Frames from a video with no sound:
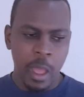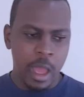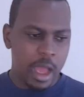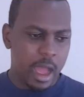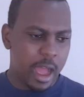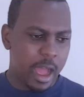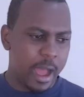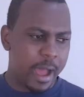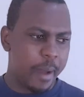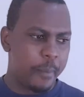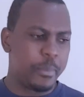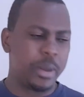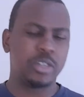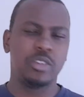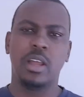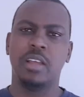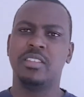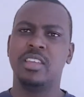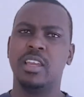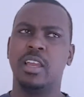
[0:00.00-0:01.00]
But
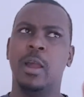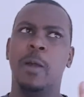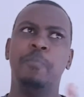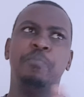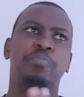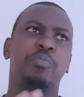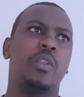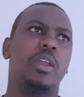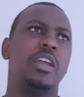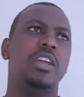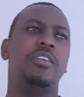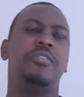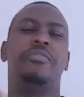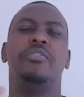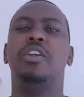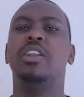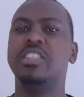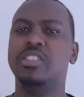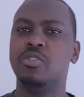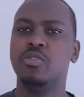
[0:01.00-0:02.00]
I think if
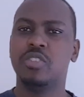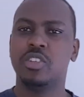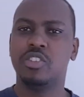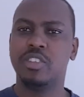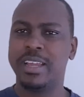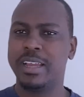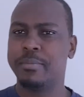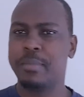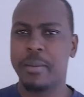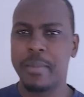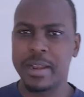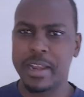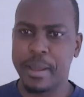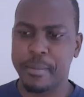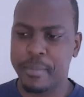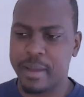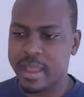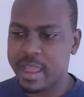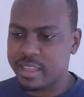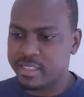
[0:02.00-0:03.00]
you listen to the track Baba Na
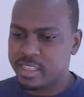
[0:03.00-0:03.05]
Mai,